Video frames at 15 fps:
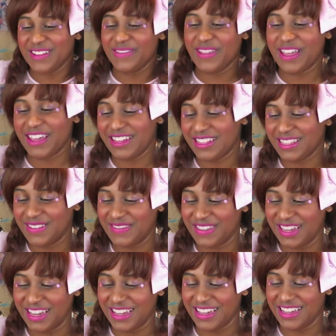so I'm like, it's
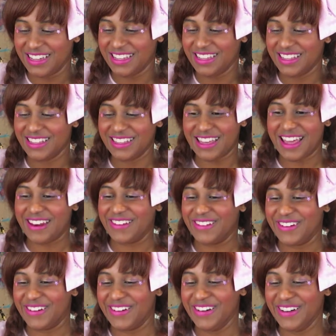something. I
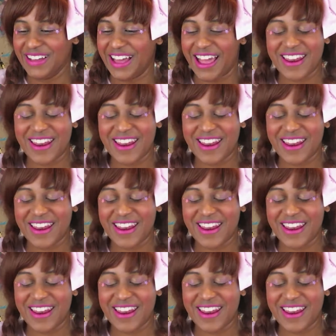don't know.